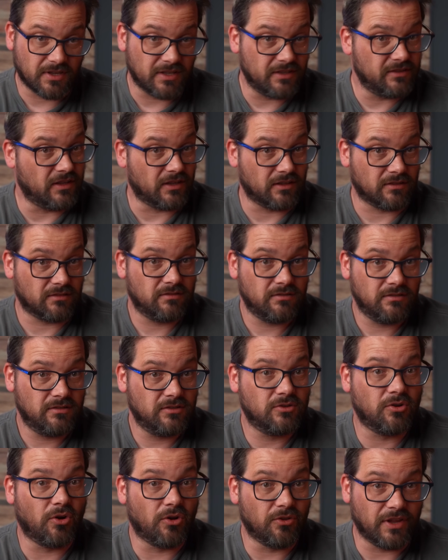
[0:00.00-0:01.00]
and then
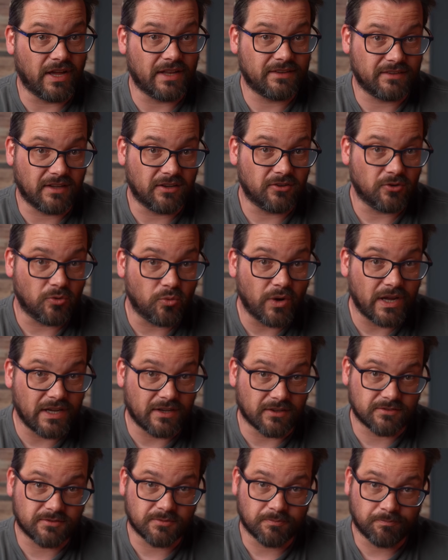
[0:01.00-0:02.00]
call that and await
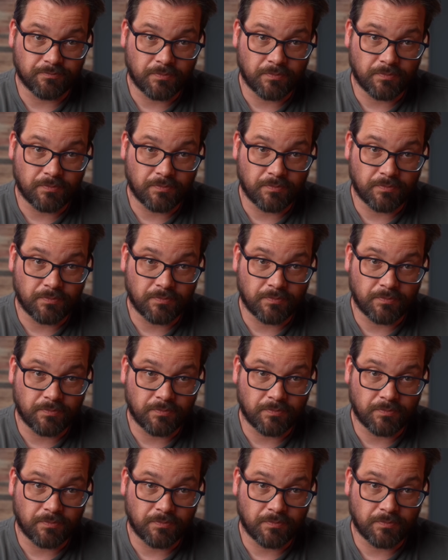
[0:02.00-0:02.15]
it.